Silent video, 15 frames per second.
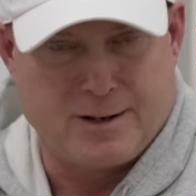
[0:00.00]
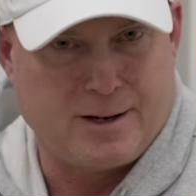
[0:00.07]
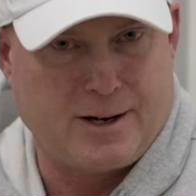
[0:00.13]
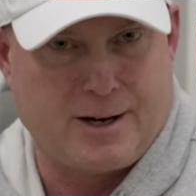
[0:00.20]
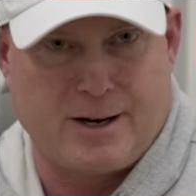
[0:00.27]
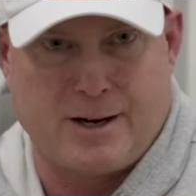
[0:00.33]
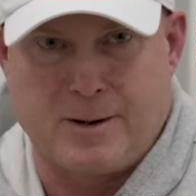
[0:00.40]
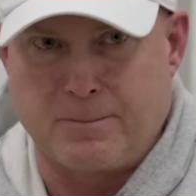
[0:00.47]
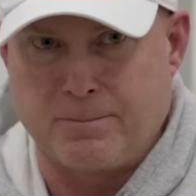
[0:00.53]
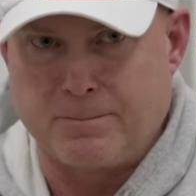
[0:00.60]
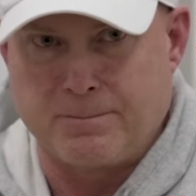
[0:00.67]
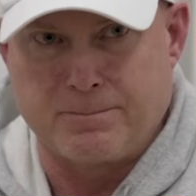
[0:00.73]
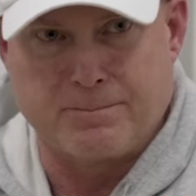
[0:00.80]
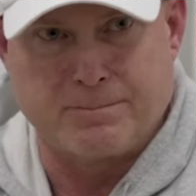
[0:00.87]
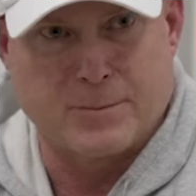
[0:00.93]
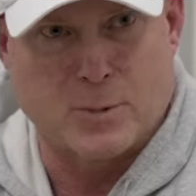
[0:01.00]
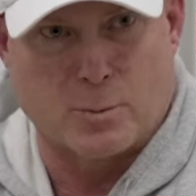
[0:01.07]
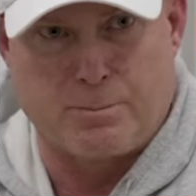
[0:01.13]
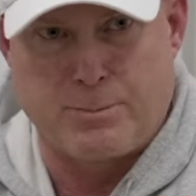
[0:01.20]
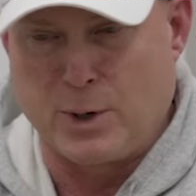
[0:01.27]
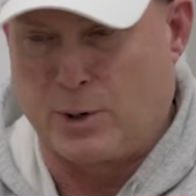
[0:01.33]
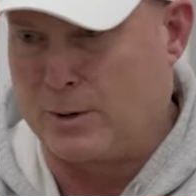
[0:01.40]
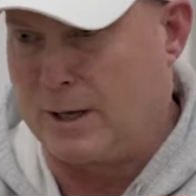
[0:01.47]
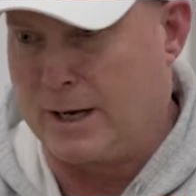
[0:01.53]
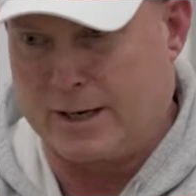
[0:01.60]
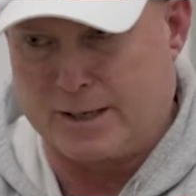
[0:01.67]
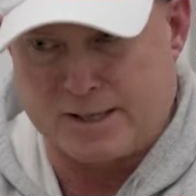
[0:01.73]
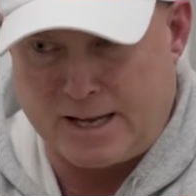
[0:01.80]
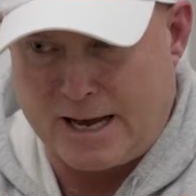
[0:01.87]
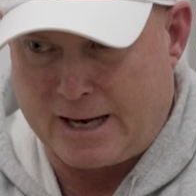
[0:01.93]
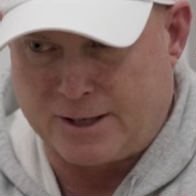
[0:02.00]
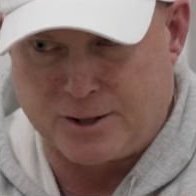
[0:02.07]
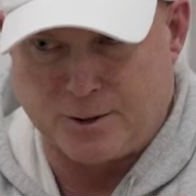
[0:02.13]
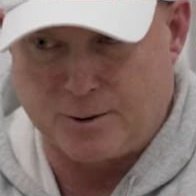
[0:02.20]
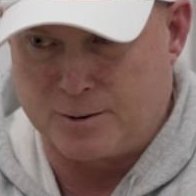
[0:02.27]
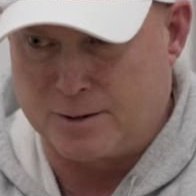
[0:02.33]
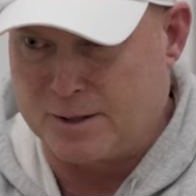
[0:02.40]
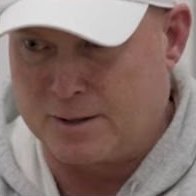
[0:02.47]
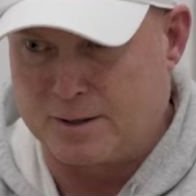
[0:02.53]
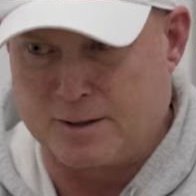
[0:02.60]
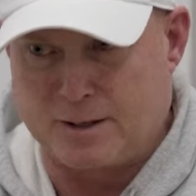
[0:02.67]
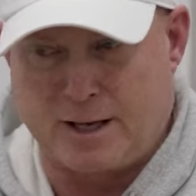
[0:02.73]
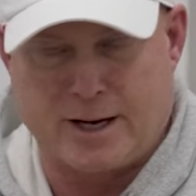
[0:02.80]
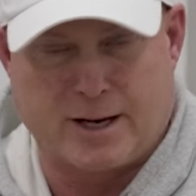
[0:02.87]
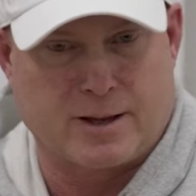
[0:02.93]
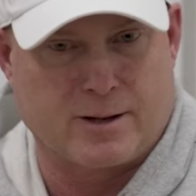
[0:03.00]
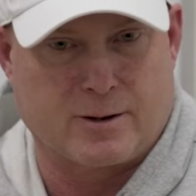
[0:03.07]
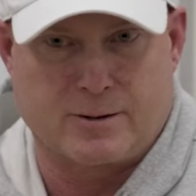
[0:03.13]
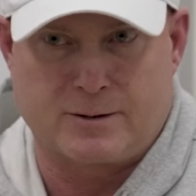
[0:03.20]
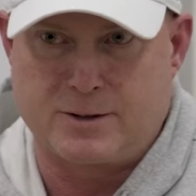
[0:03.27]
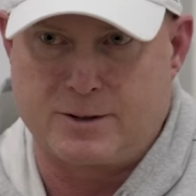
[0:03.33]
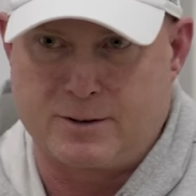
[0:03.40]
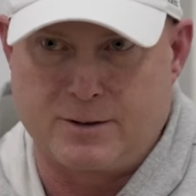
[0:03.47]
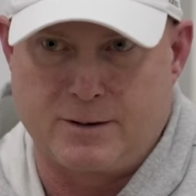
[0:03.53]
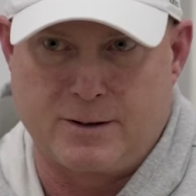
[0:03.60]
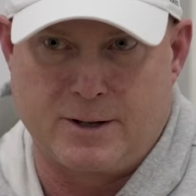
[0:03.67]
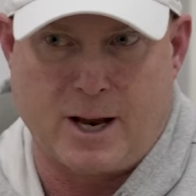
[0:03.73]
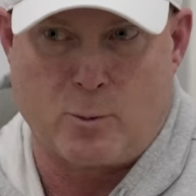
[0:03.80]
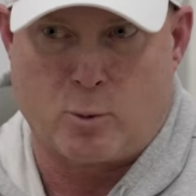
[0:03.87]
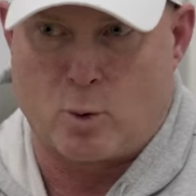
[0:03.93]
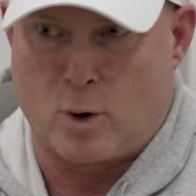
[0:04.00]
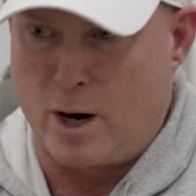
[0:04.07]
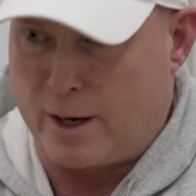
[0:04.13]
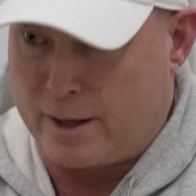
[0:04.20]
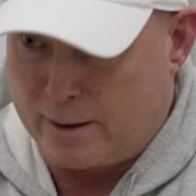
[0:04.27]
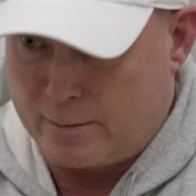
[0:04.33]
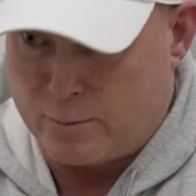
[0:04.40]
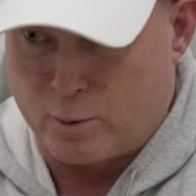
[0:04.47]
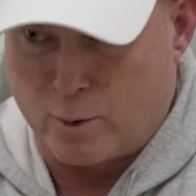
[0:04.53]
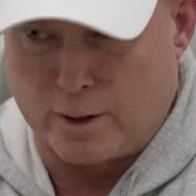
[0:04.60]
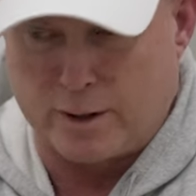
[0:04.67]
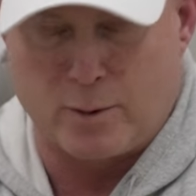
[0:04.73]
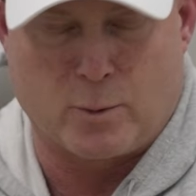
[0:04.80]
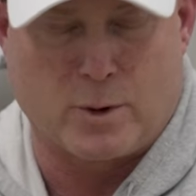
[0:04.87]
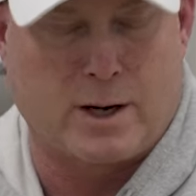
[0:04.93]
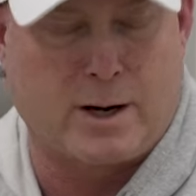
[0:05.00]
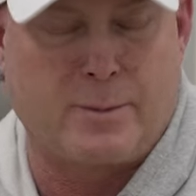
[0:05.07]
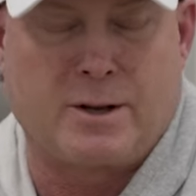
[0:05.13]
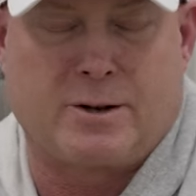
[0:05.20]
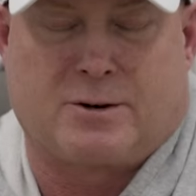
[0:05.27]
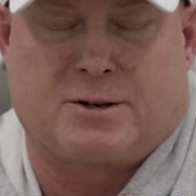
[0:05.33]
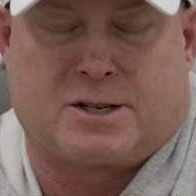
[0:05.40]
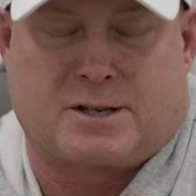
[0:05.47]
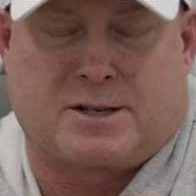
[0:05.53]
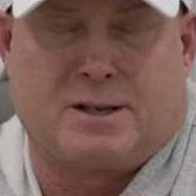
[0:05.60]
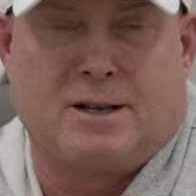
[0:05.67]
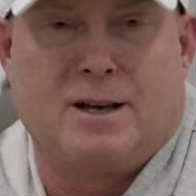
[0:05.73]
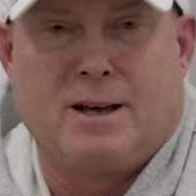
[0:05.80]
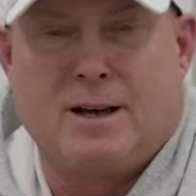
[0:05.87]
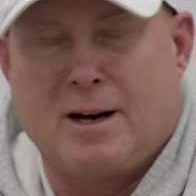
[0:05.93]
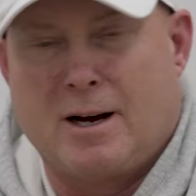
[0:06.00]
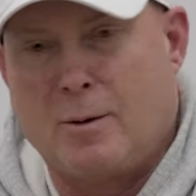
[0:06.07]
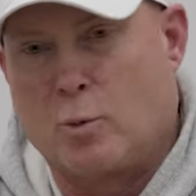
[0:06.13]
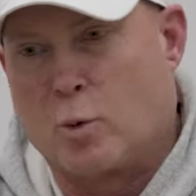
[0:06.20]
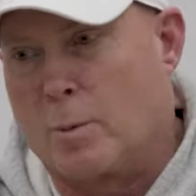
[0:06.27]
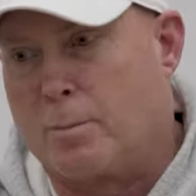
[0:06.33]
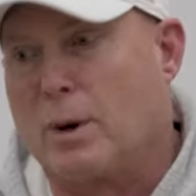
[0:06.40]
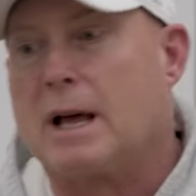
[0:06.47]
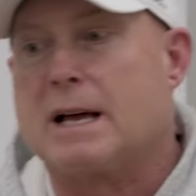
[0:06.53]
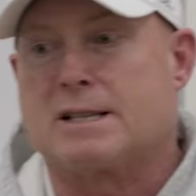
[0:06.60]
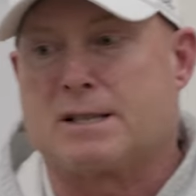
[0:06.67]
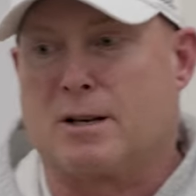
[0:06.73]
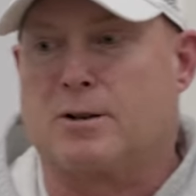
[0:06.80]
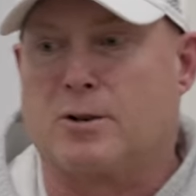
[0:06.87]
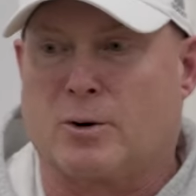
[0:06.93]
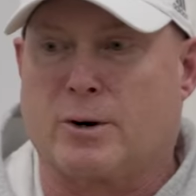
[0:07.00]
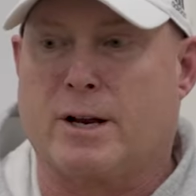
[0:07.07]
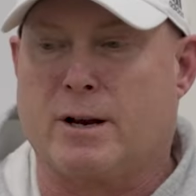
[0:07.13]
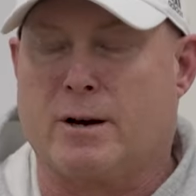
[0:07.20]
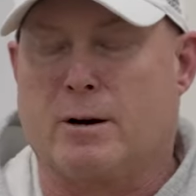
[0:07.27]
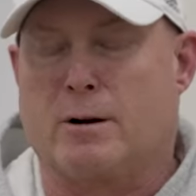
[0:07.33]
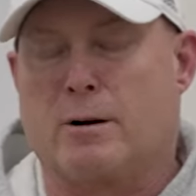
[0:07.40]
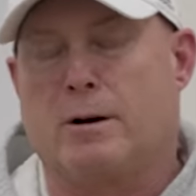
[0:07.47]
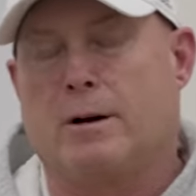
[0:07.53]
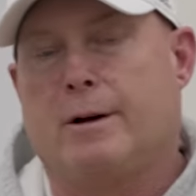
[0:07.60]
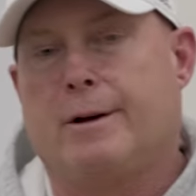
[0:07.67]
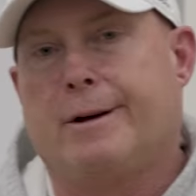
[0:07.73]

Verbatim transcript: Um, they're built like statues. Like they're, they run really well. I mean, they're just, um, we're blessed that they're here,